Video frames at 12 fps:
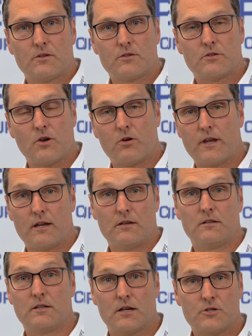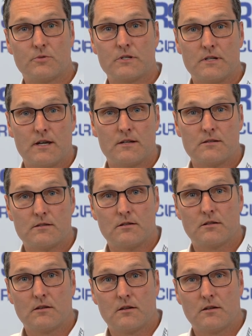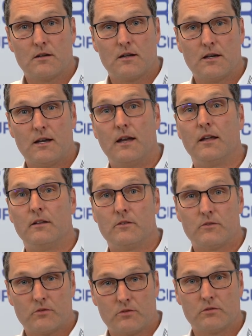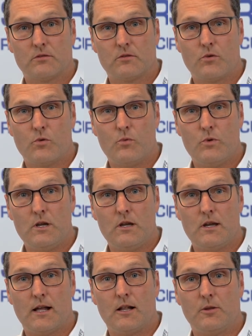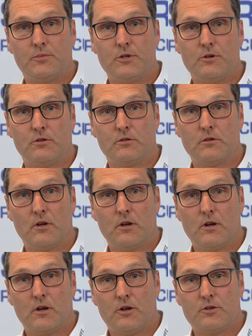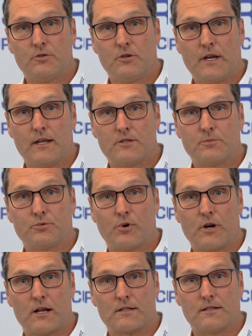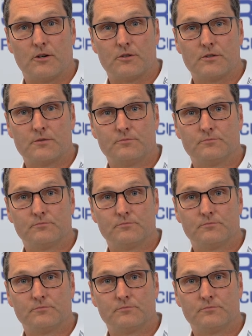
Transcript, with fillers: So get in touch with us and we help you to get the products out.